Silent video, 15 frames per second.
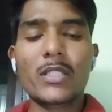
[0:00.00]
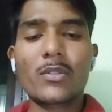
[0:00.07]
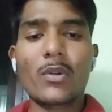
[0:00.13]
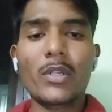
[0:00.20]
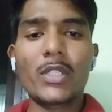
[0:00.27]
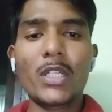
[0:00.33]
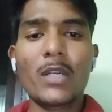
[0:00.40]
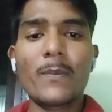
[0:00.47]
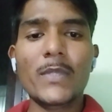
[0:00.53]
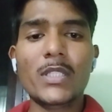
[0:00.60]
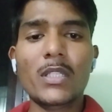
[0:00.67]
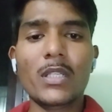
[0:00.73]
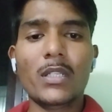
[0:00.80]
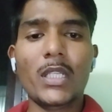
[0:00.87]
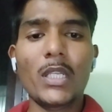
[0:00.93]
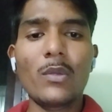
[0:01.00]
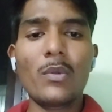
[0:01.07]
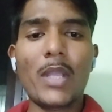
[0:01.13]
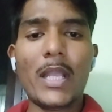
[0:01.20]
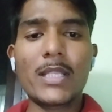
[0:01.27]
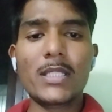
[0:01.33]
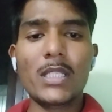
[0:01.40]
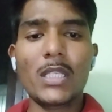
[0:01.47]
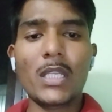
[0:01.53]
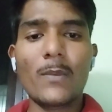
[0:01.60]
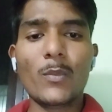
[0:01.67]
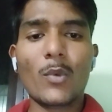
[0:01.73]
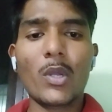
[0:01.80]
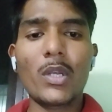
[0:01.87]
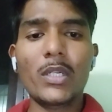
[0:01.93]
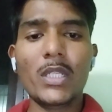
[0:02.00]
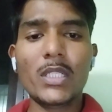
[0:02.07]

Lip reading: content means the QSEM, quality,